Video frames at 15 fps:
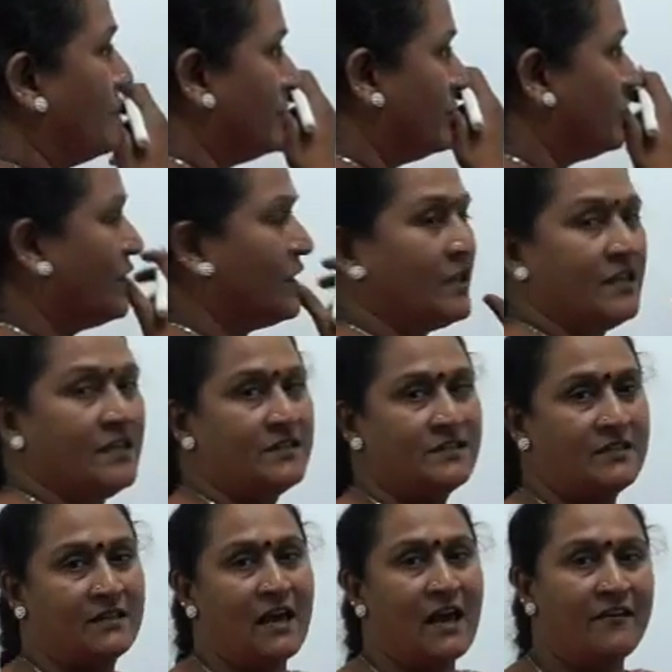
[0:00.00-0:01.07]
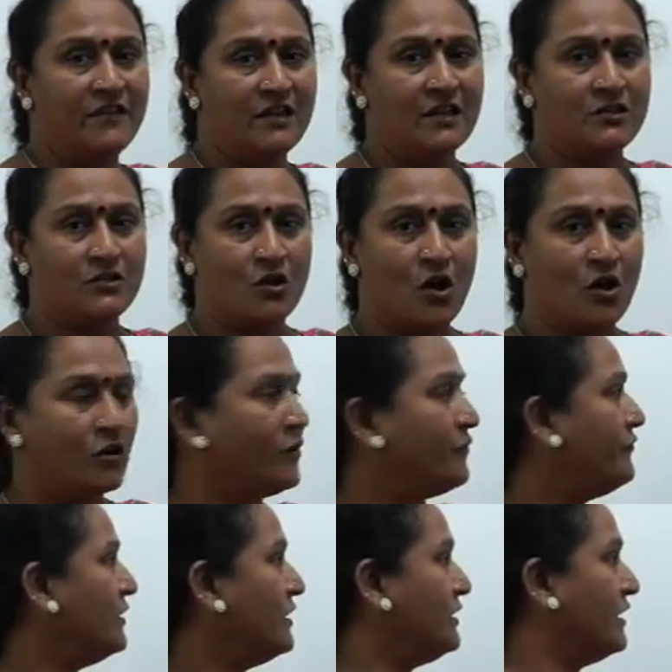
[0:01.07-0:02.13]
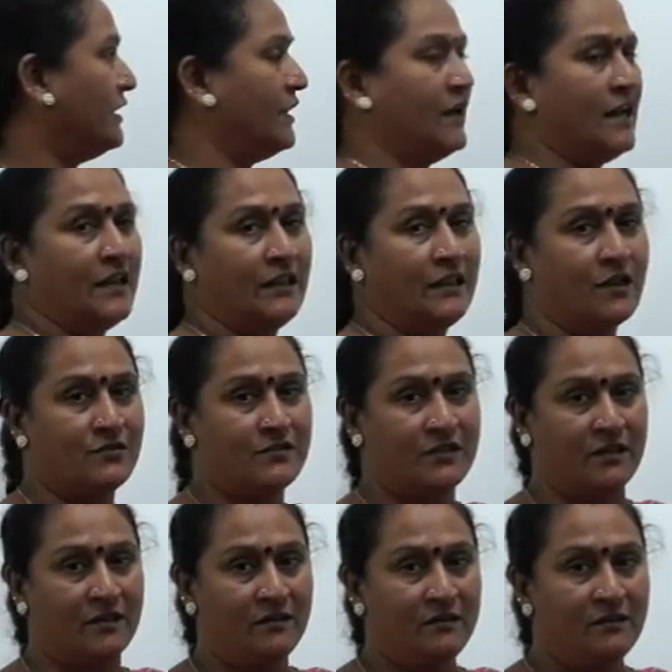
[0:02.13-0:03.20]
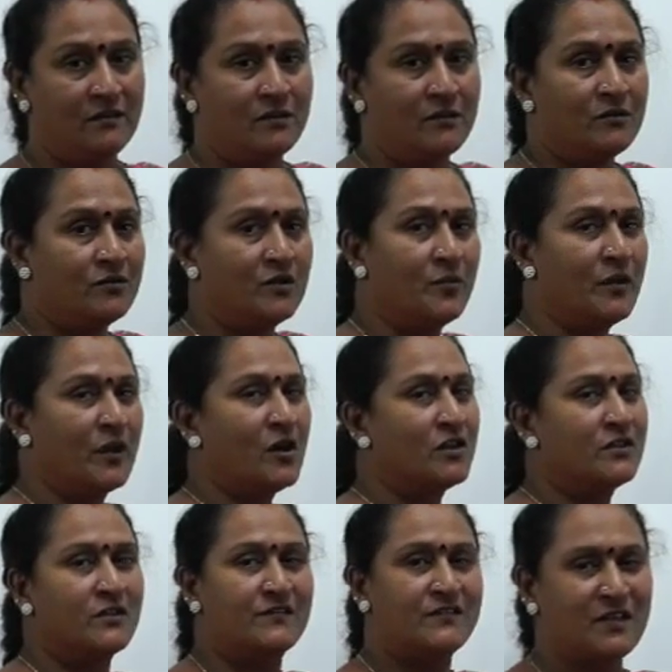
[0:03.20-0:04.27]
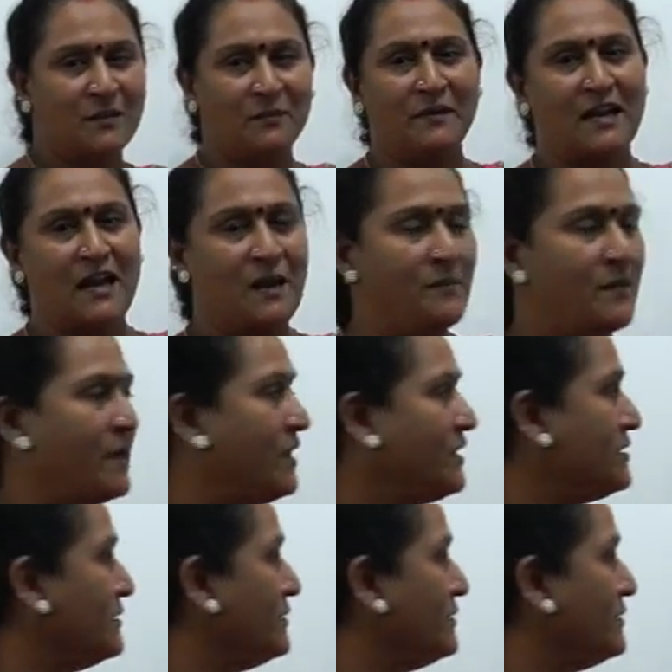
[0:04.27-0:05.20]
So he is having a stock of worth 39,000. So because of some damage,